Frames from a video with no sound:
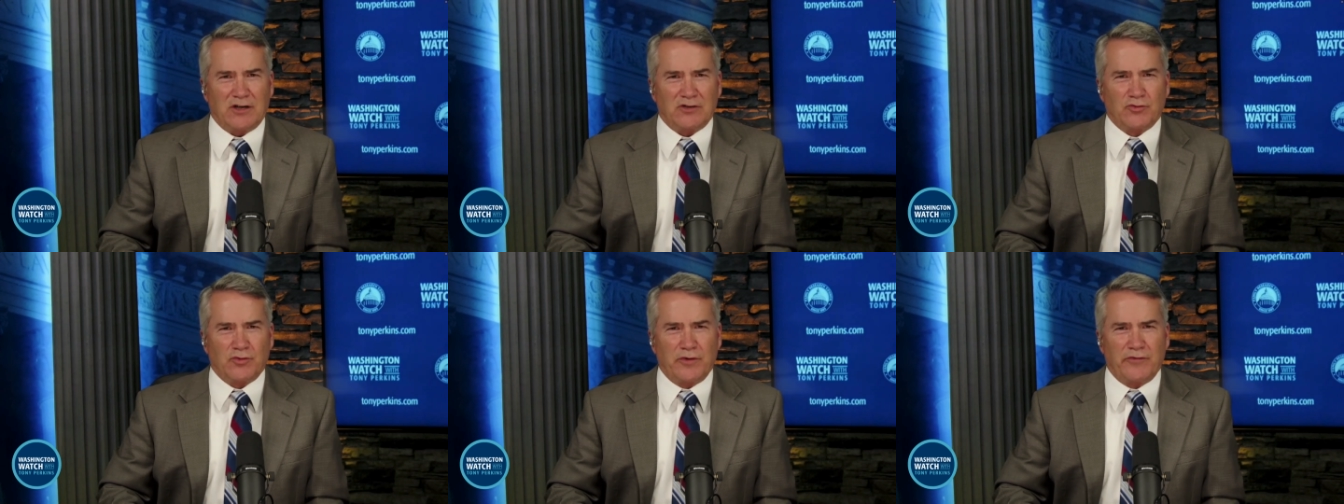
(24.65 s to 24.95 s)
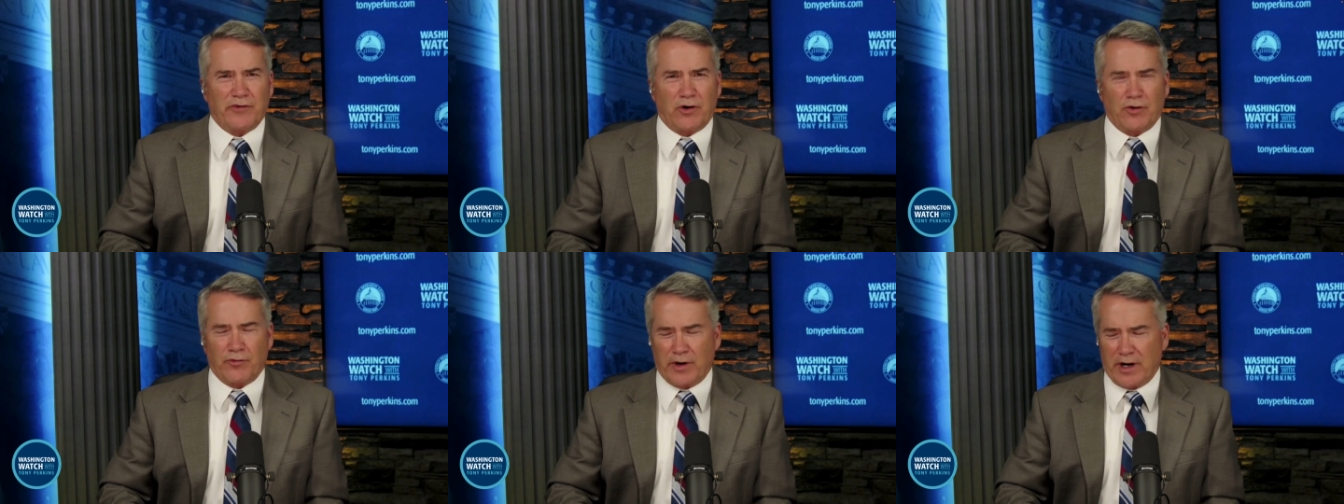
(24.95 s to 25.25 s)
as
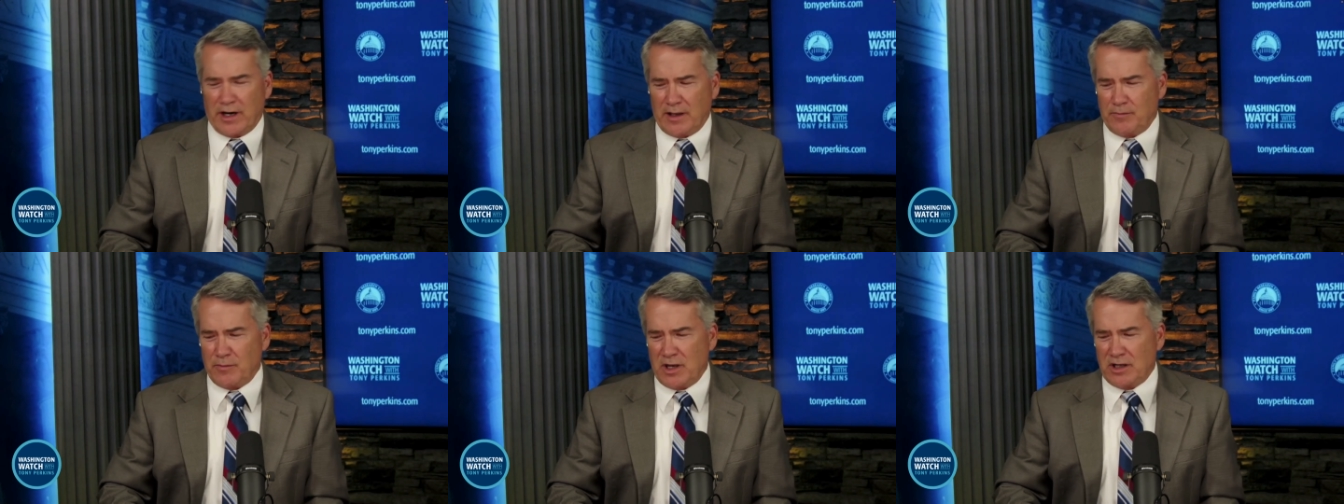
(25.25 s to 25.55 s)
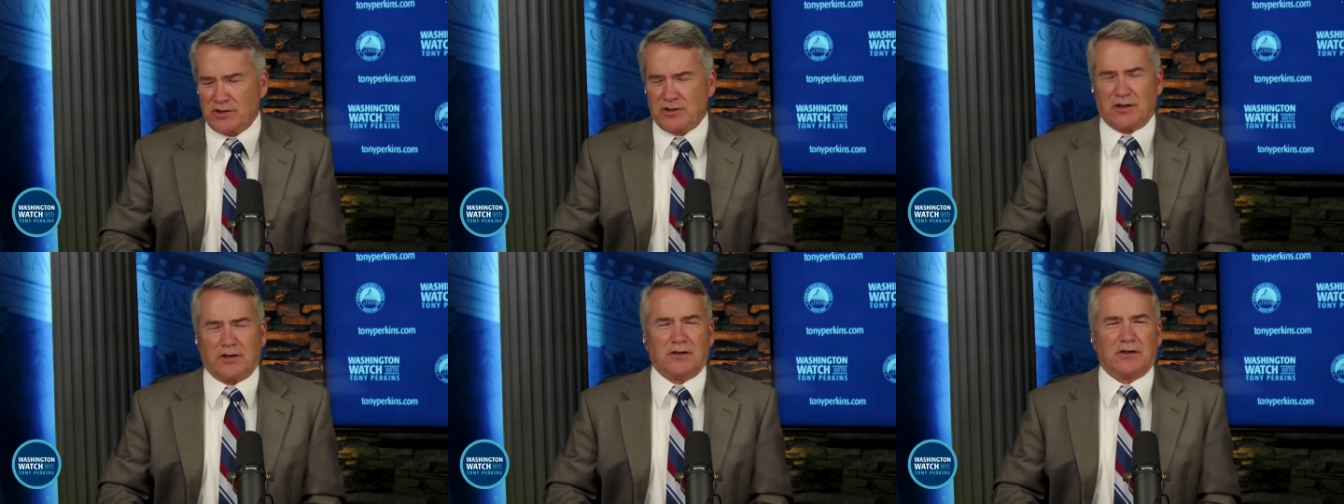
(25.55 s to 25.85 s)
we've already
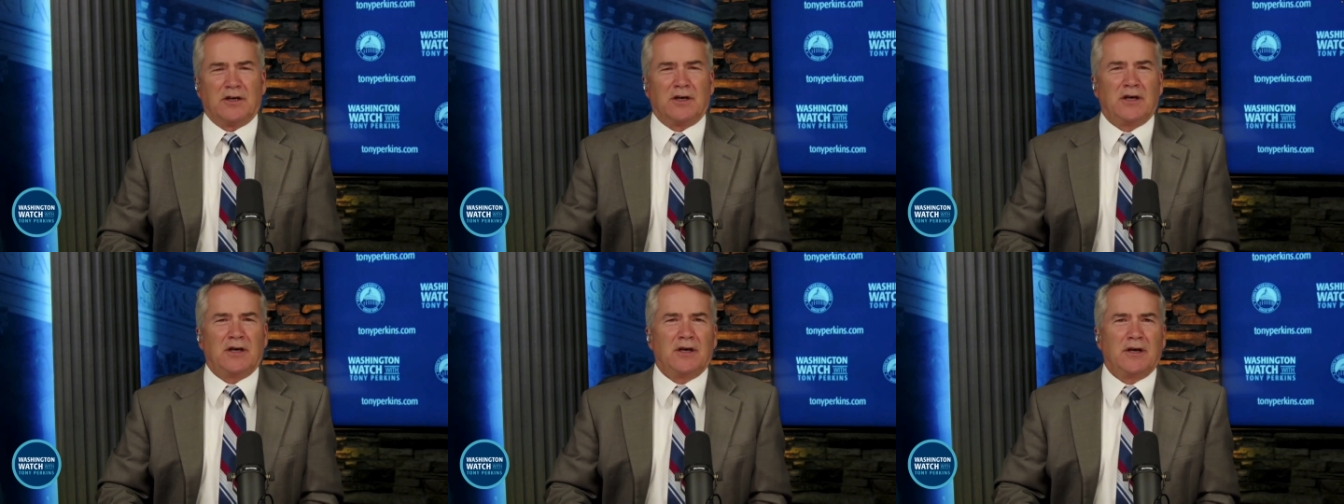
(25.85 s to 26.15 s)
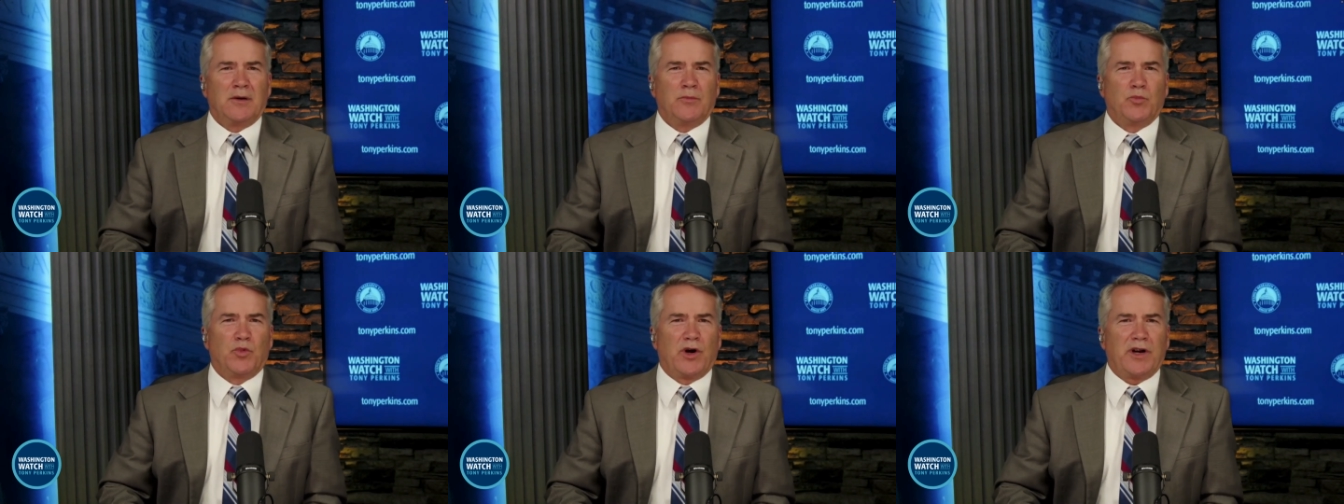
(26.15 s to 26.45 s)
mentioned
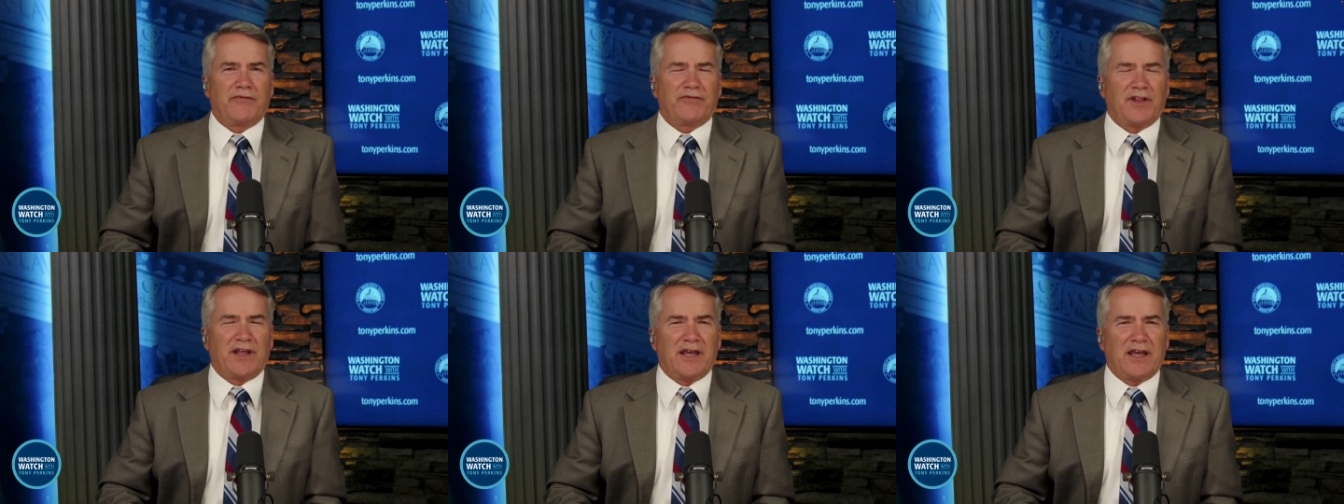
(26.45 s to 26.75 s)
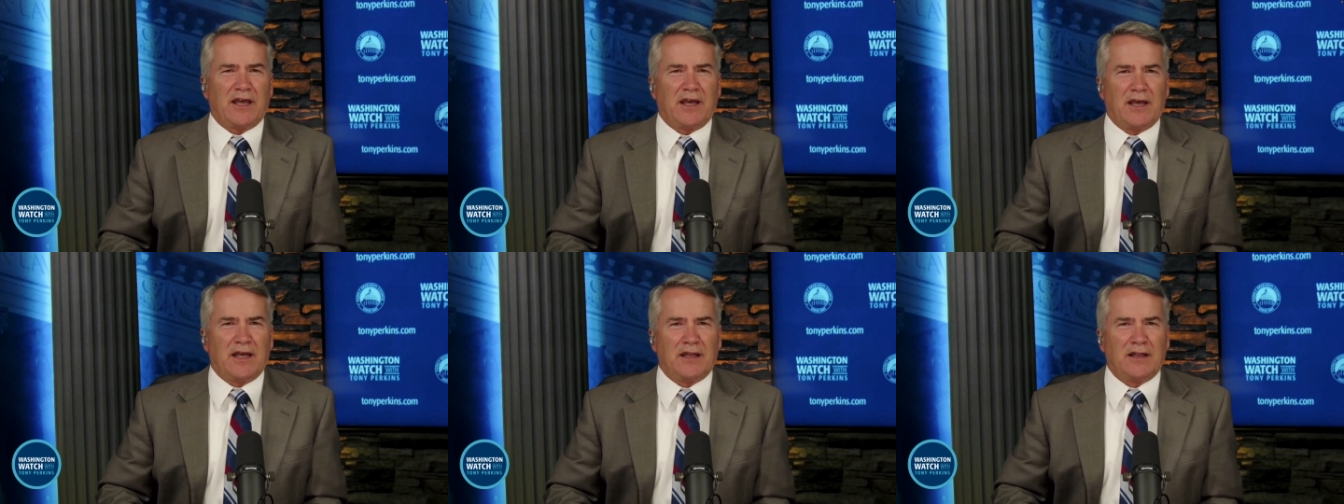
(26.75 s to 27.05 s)

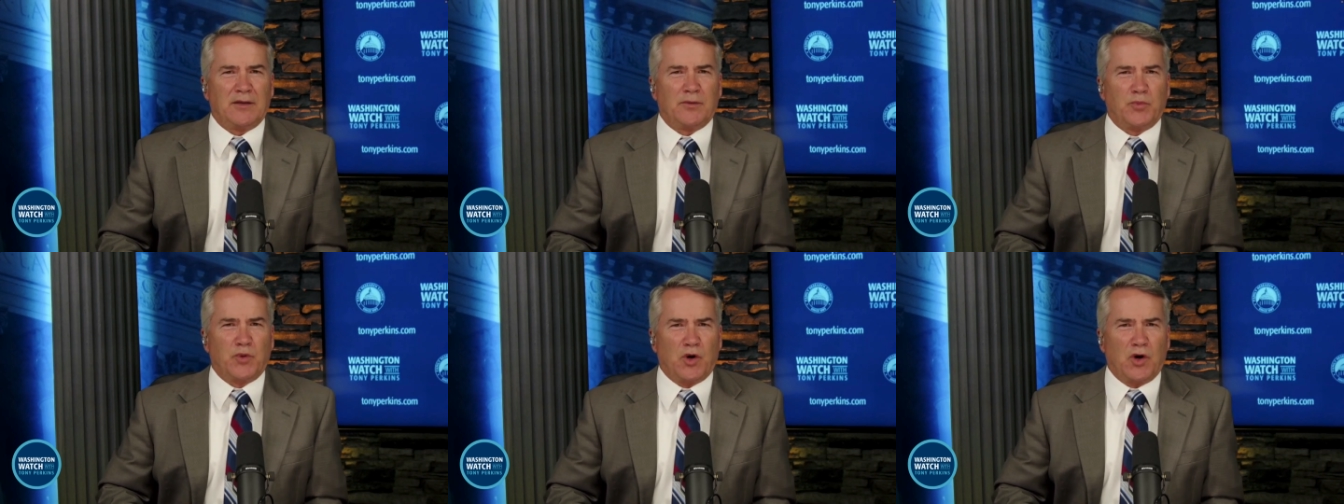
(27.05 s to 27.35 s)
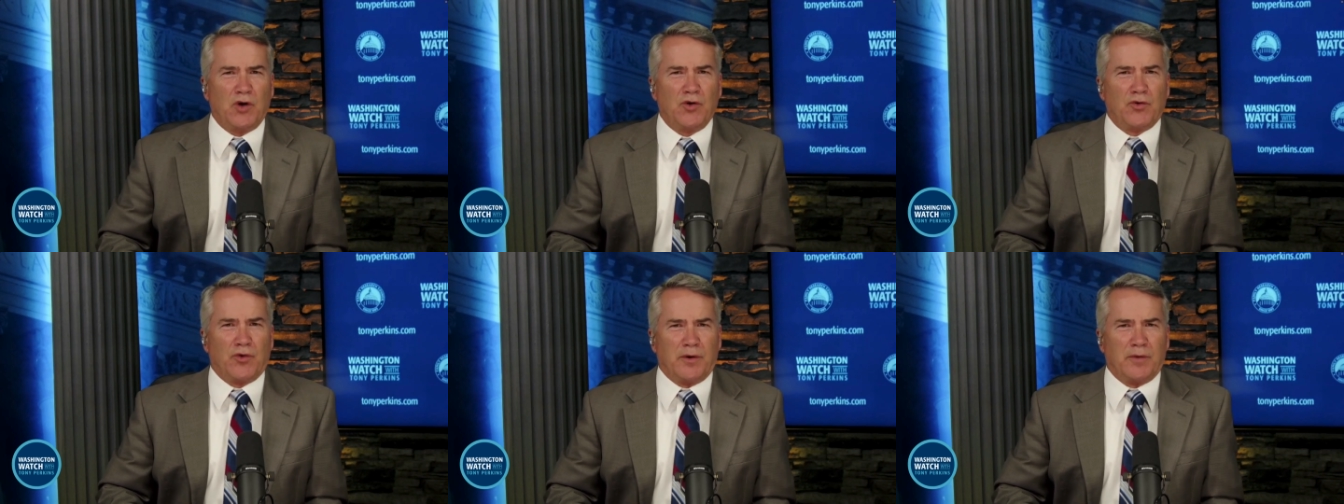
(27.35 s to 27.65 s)
briefly in the
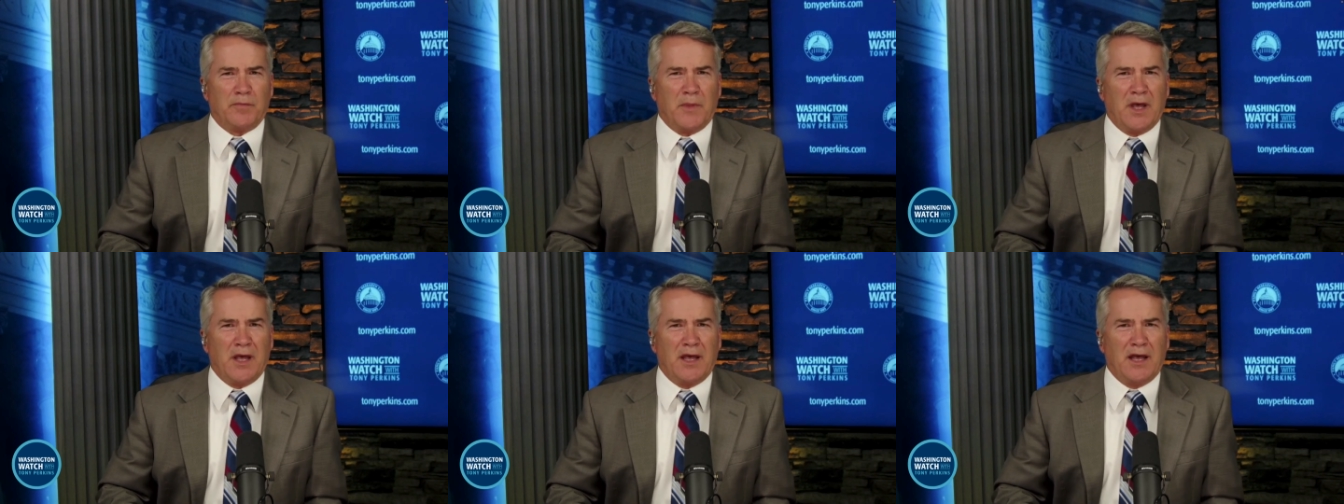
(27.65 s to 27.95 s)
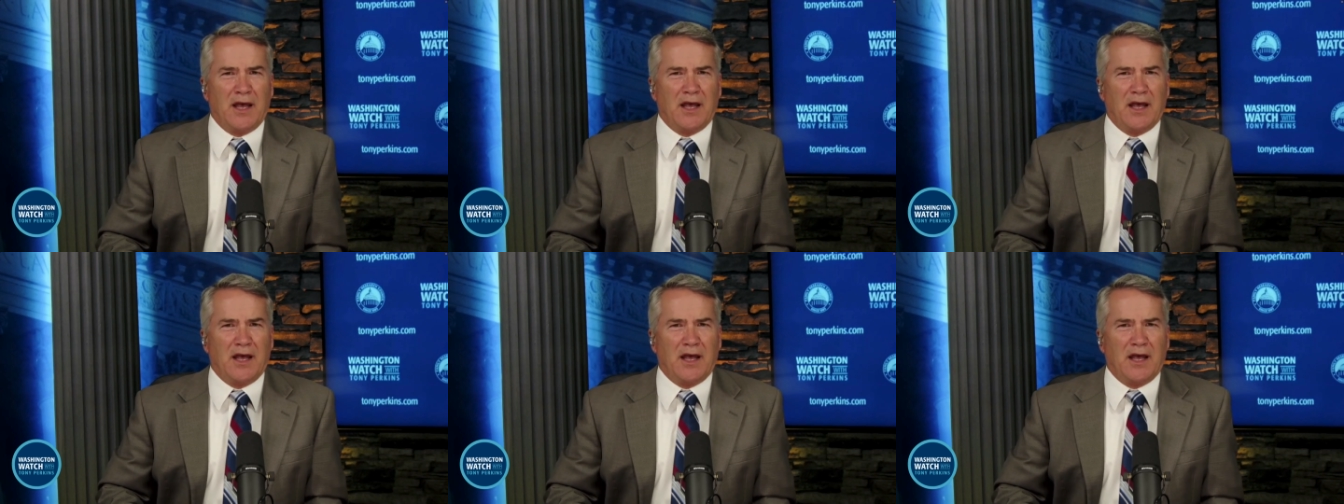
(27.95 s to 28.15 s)
program.